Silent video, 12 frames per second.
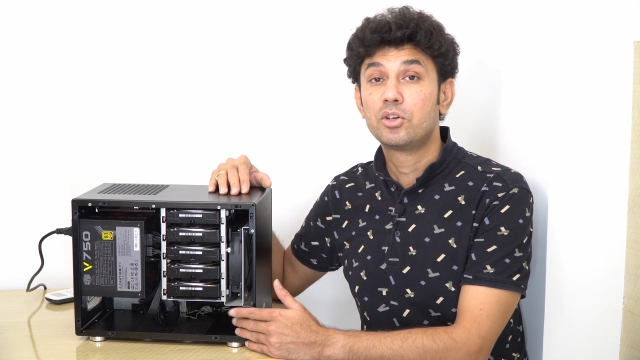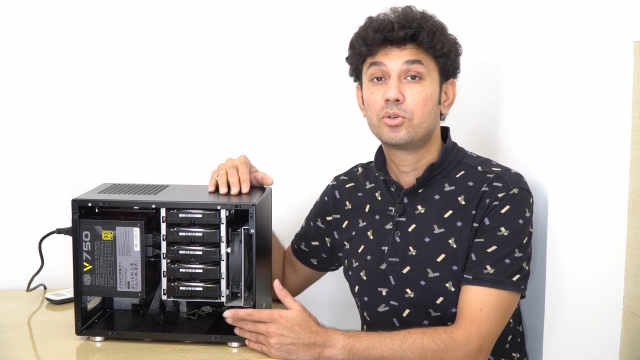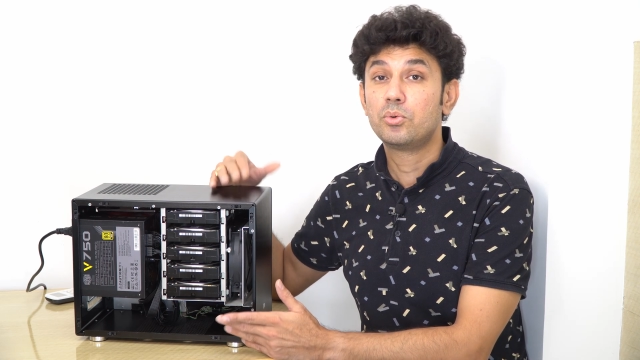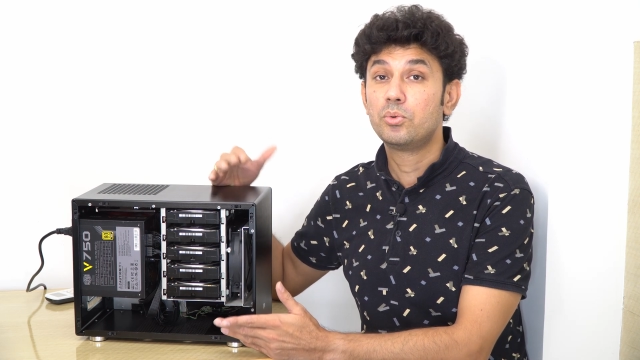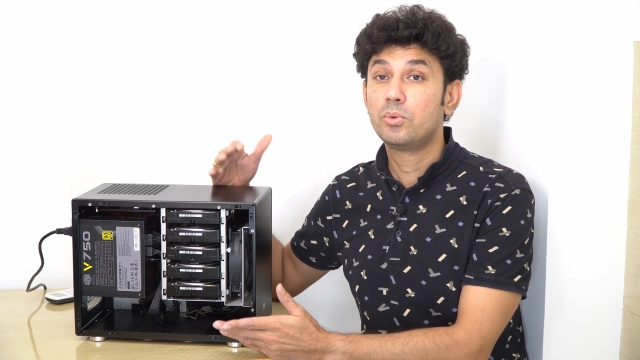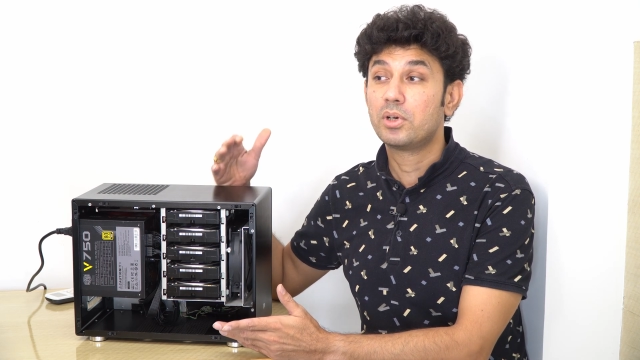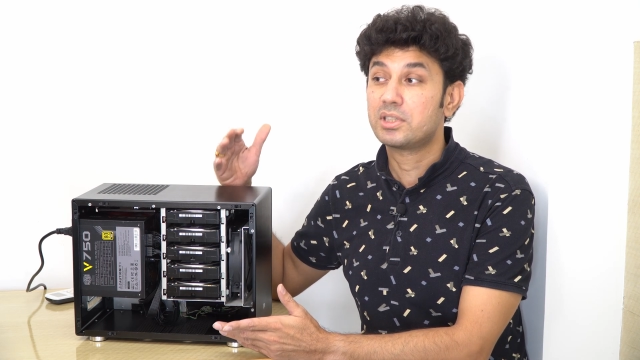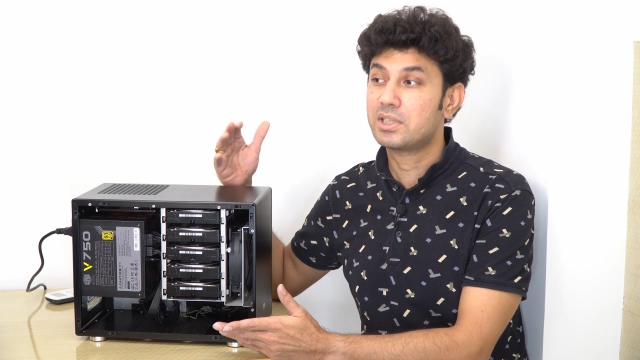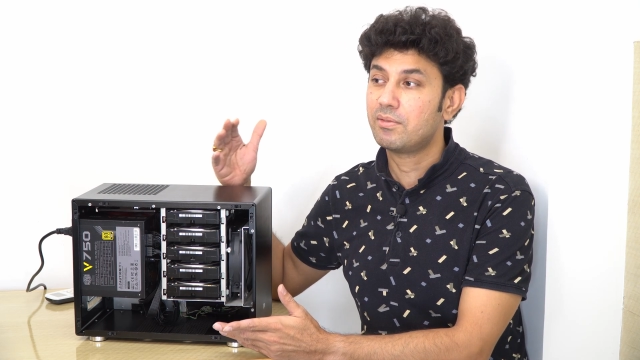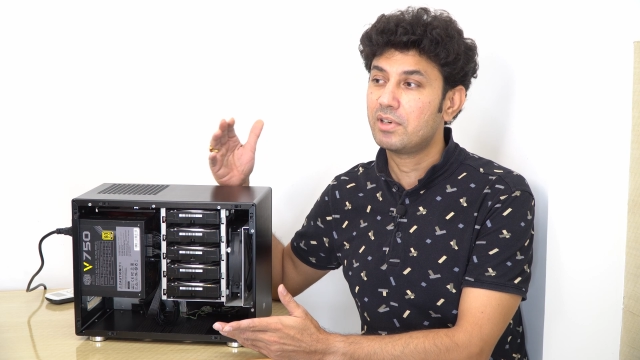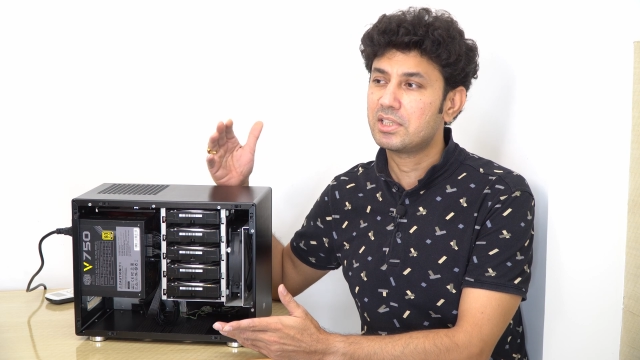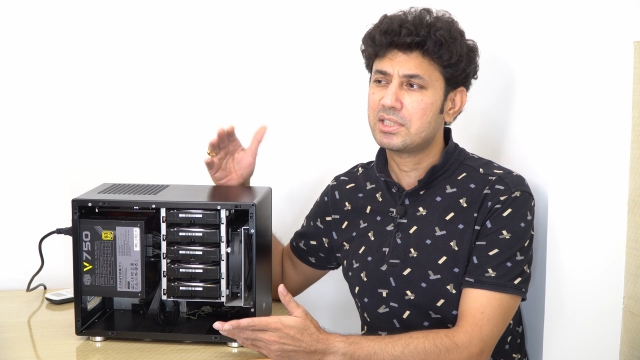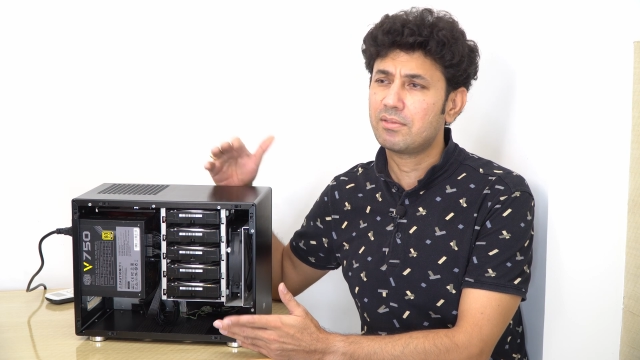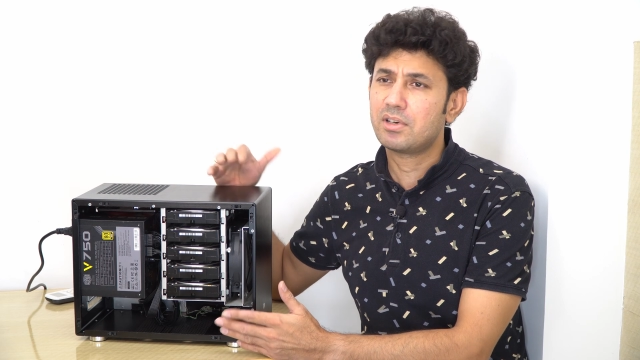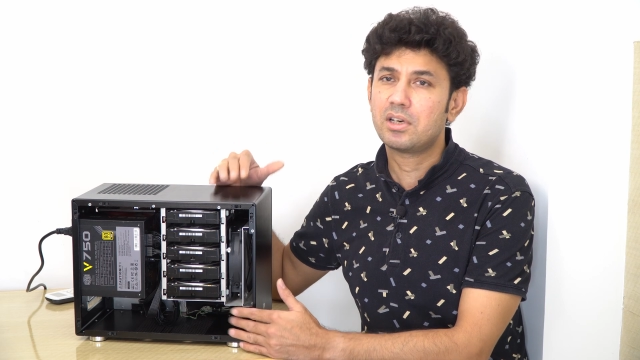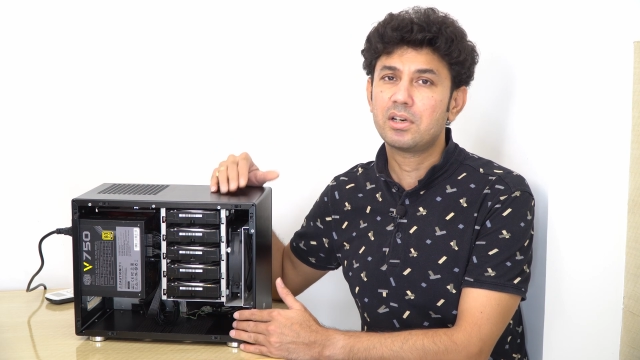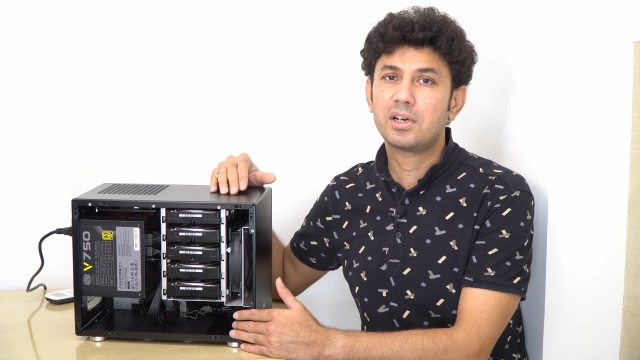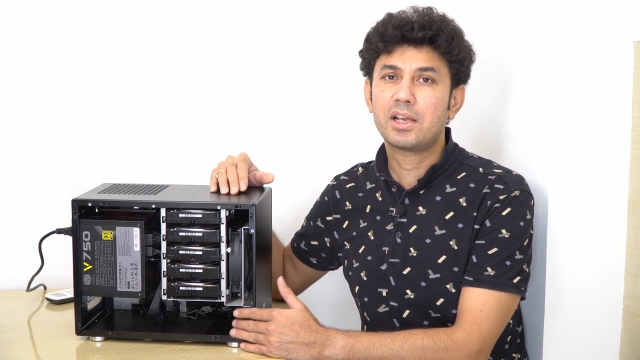to a
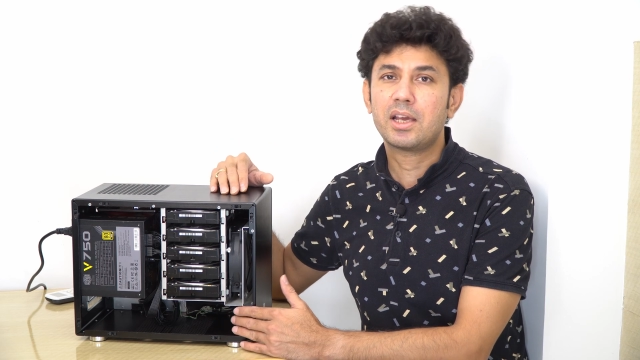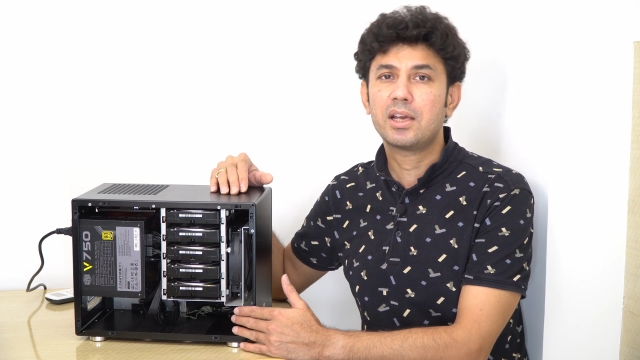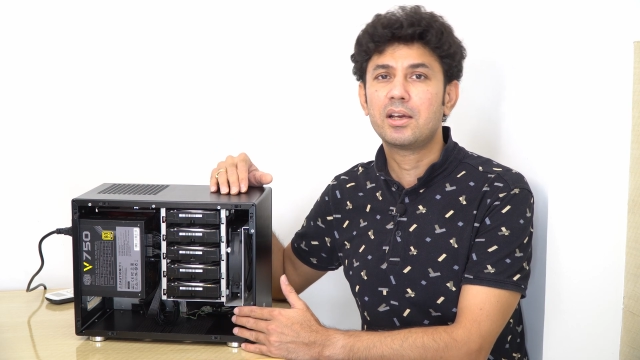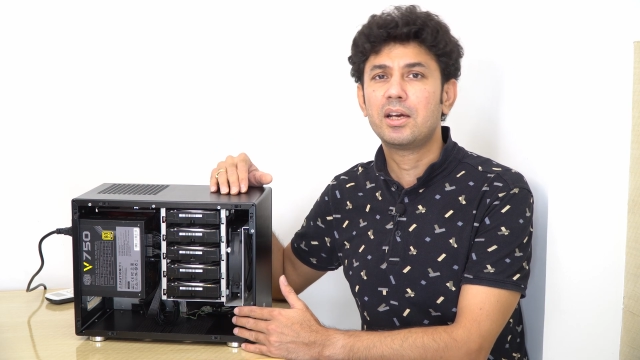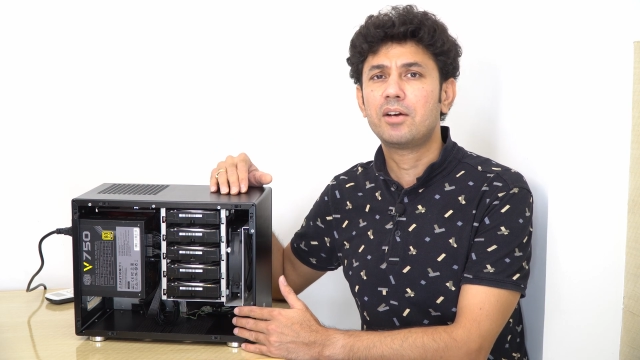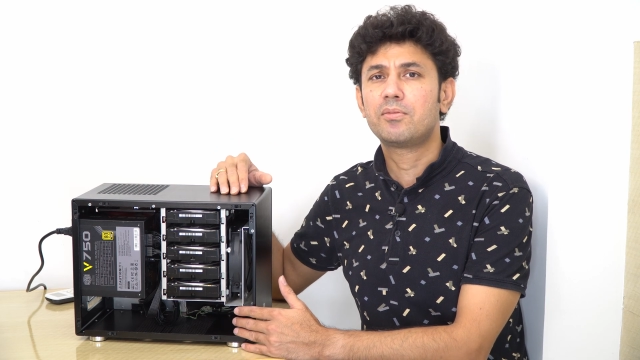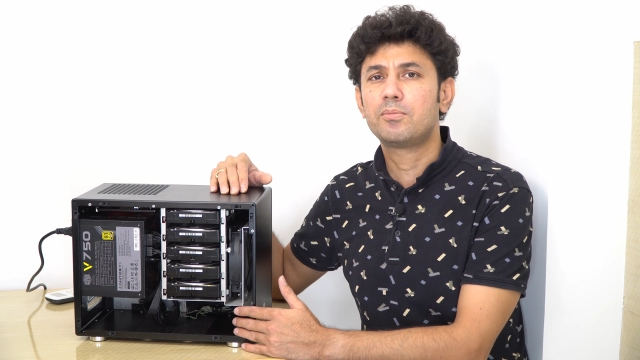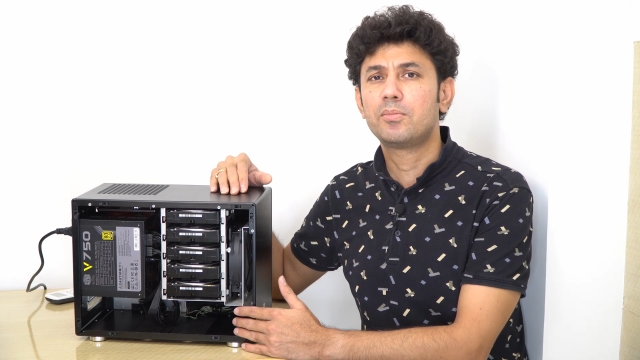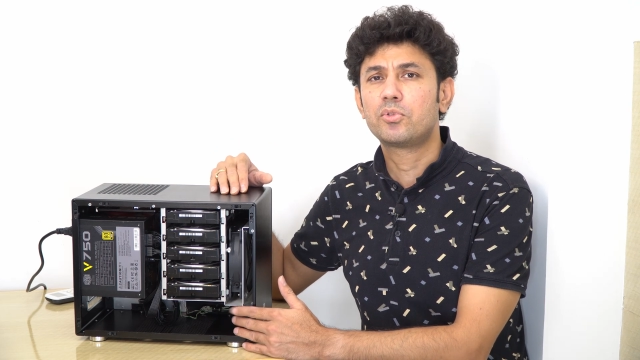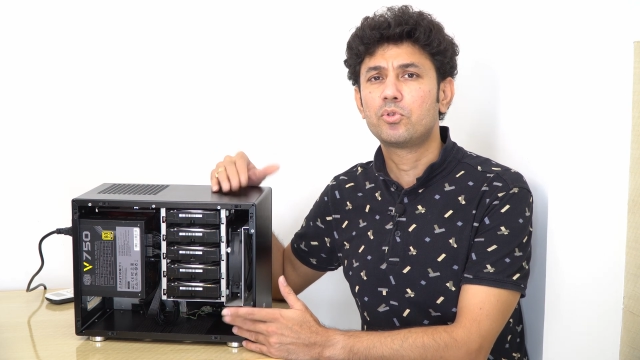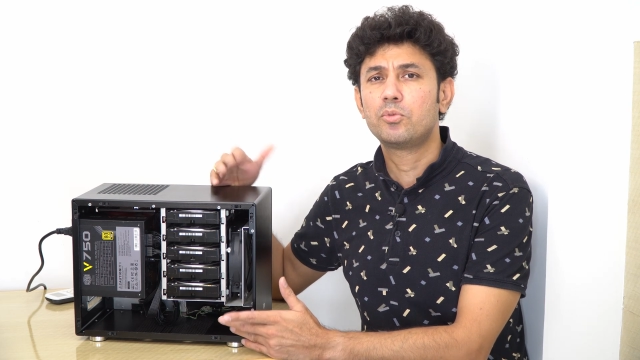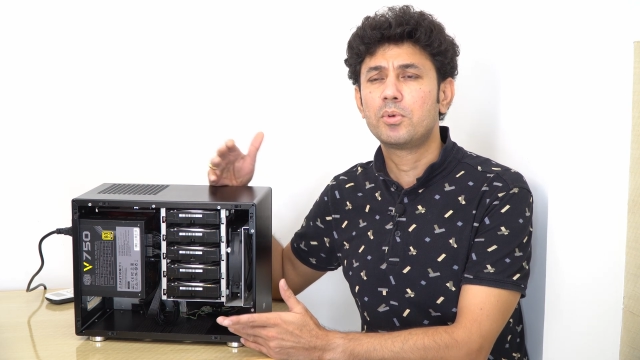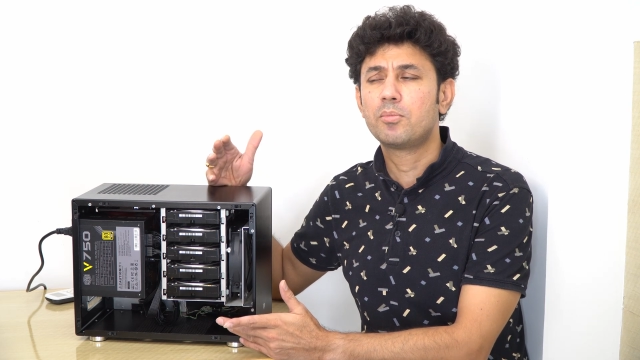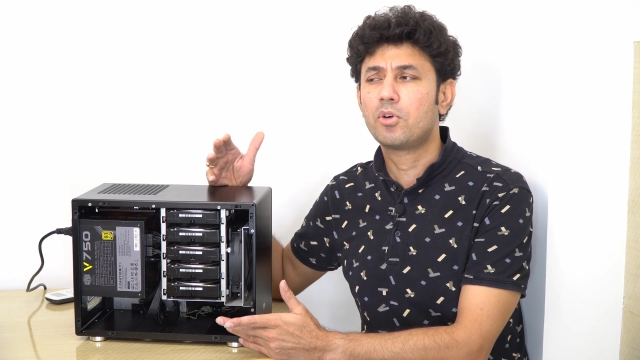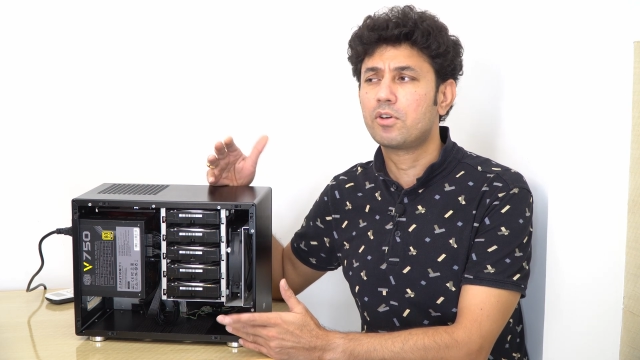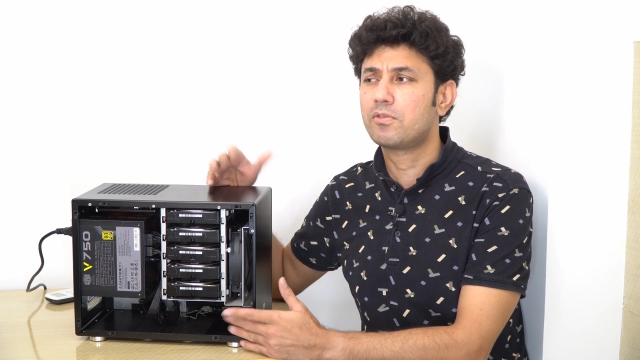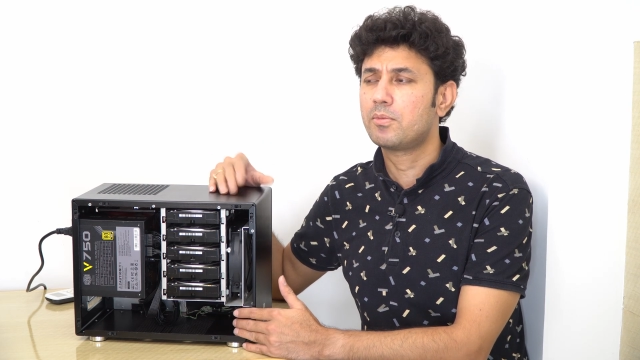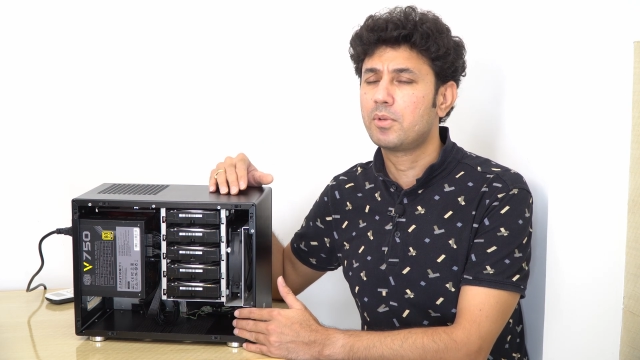7700K to be
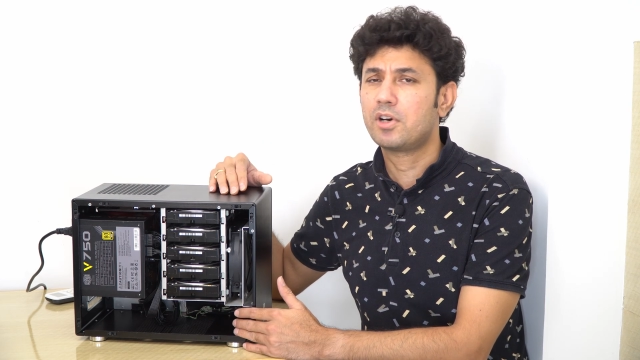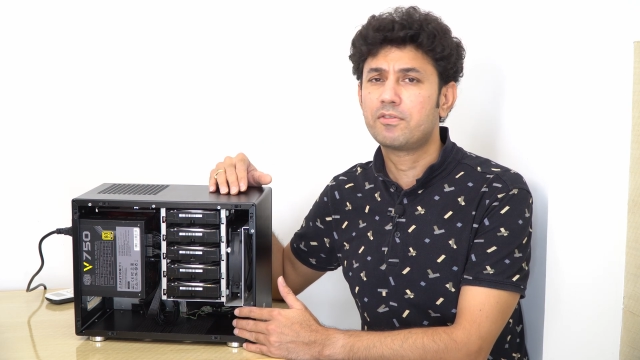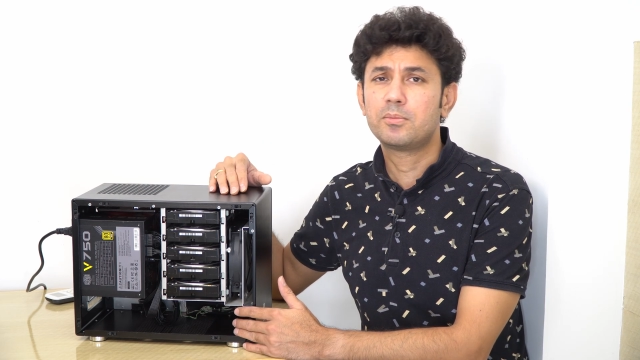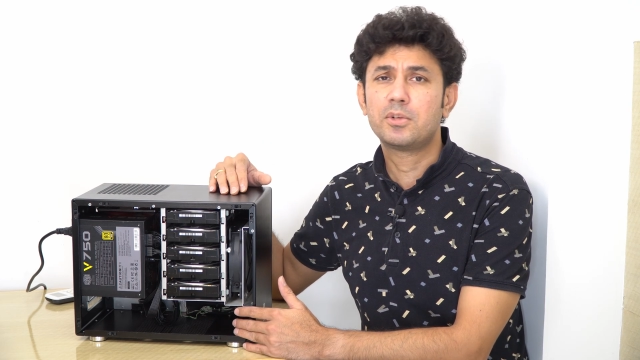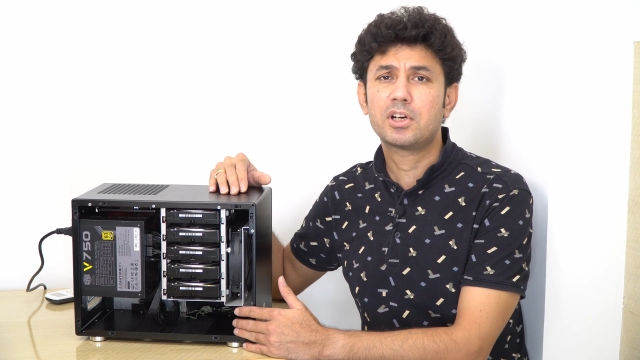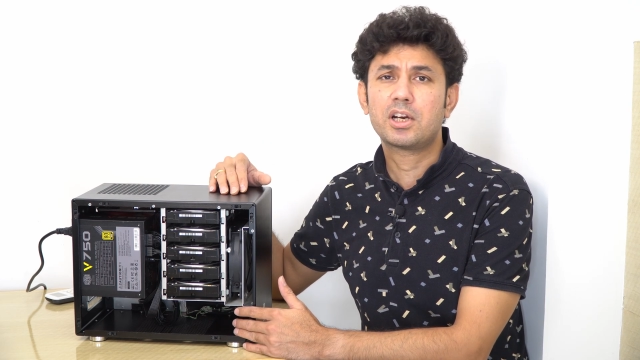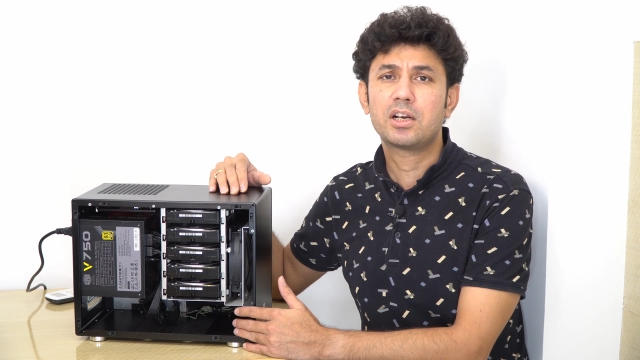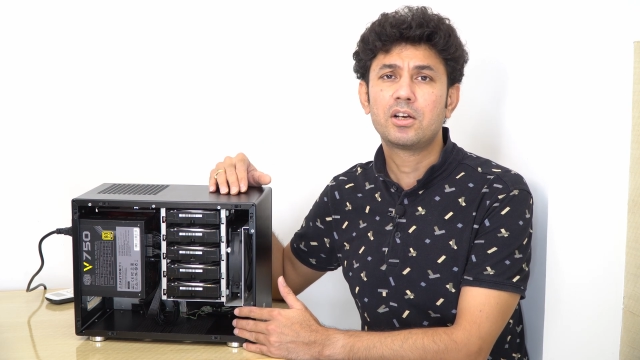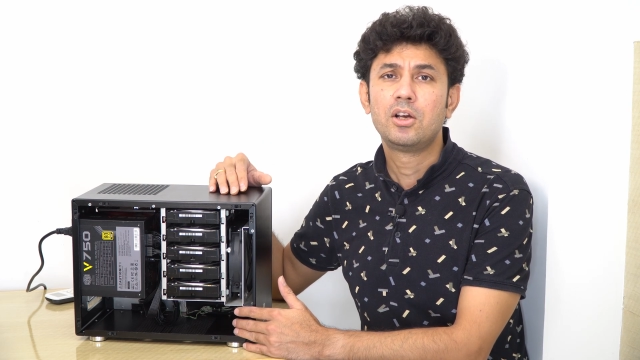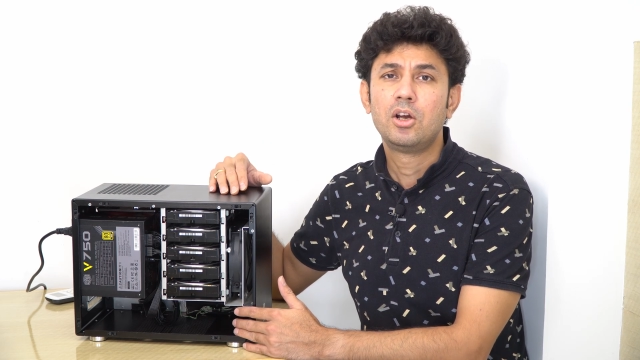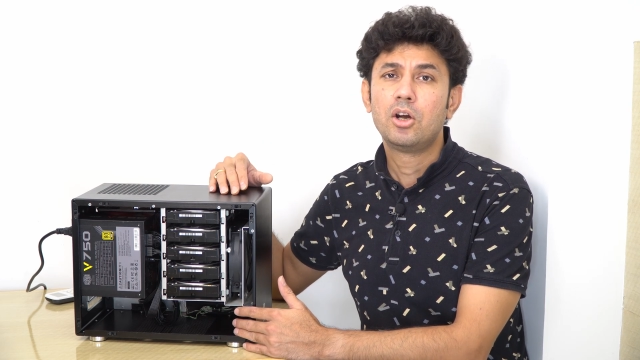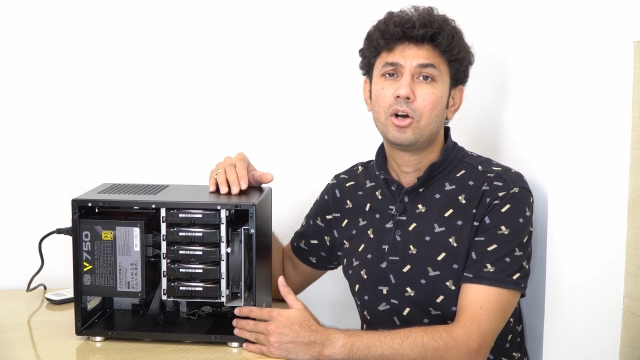bought from aftermarket,